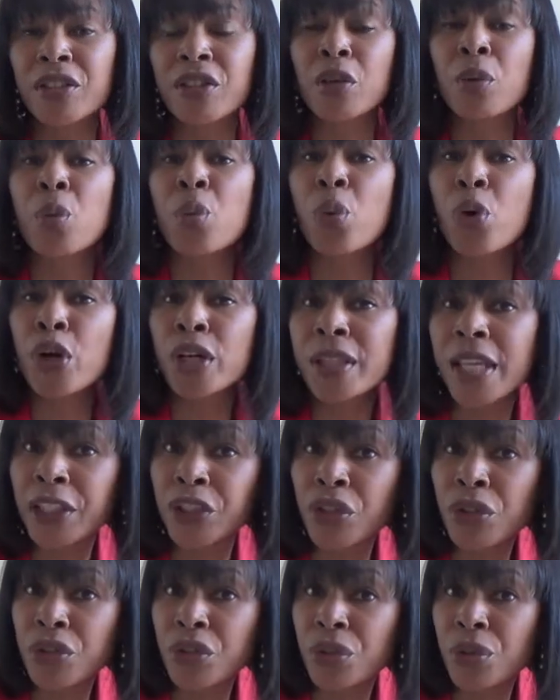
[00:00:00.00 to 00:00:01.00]
the work
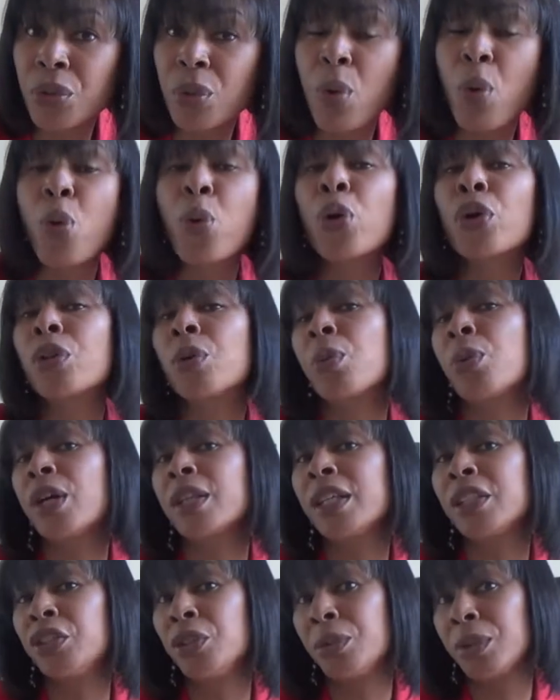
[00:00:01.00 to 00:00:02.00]
that you do or the
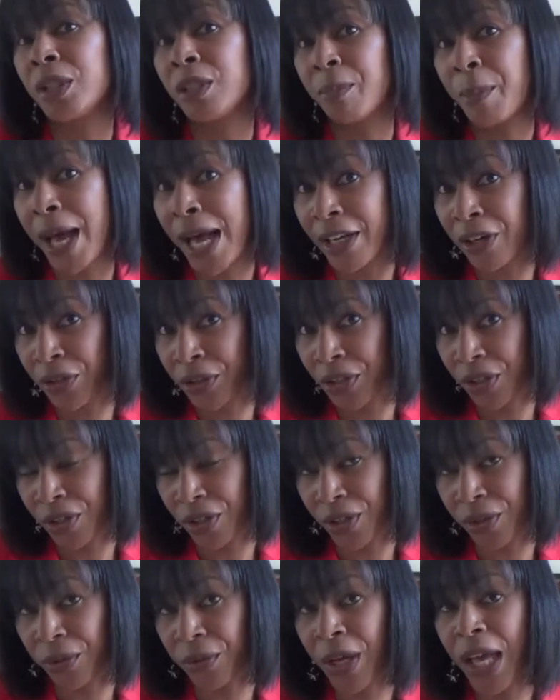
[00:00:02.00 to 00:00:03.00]
work that you aspire to
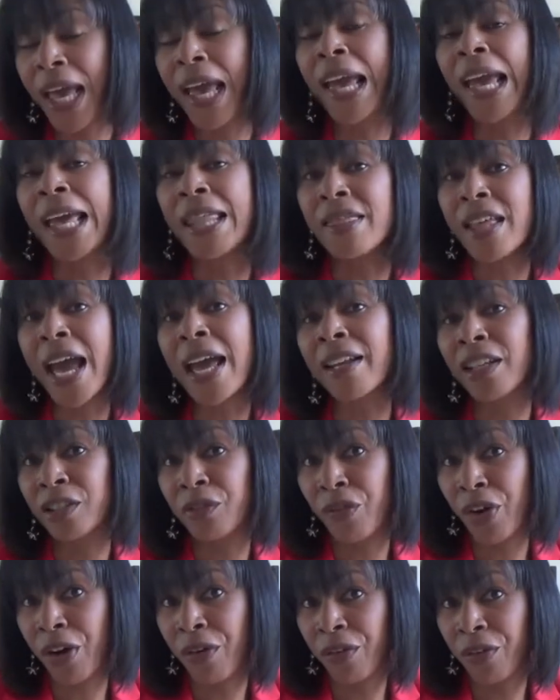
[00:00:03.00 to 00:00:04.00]
do. And that
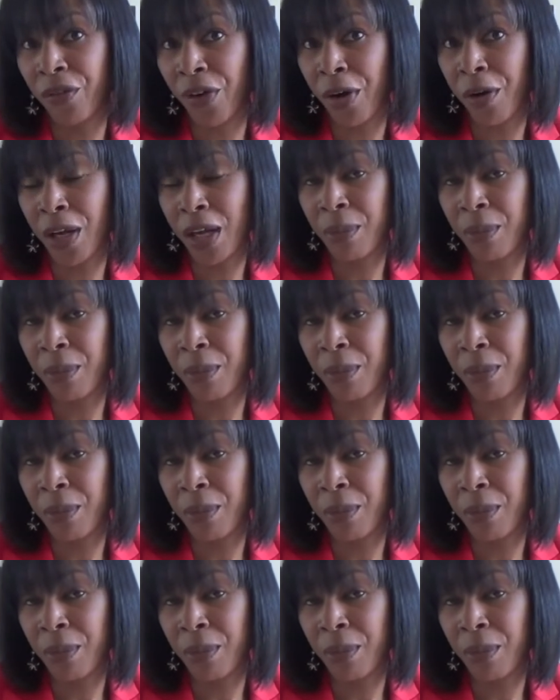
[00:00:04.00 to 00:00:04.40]
is very, very